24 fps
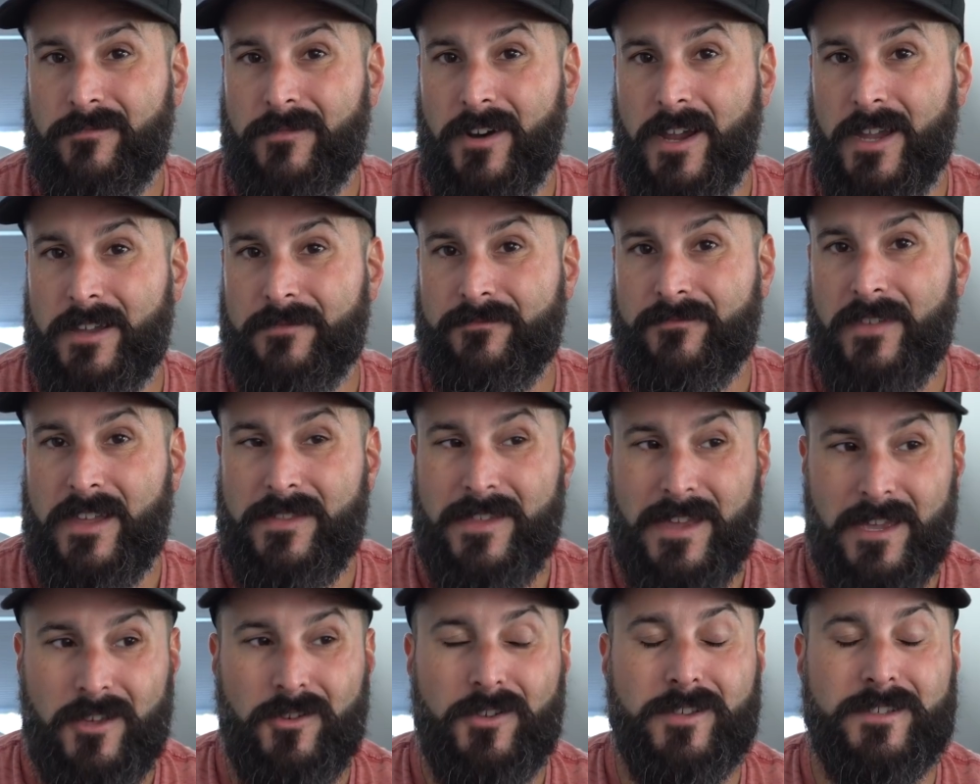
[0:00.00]
Right? I
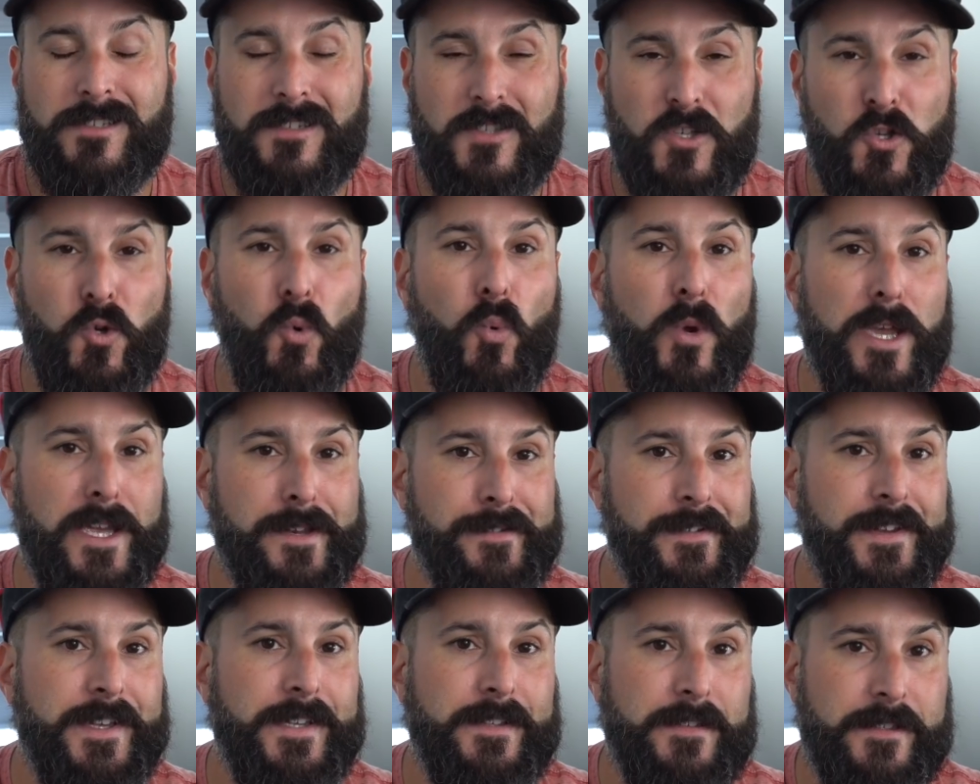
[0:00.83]
think you can still
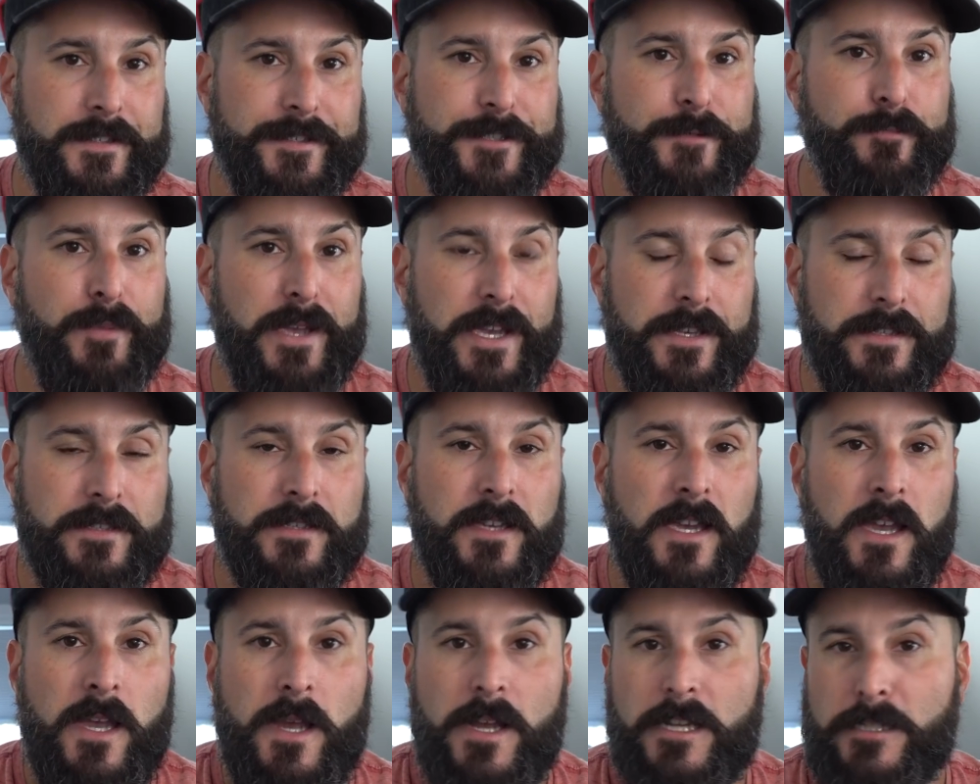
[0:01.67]
win in this space.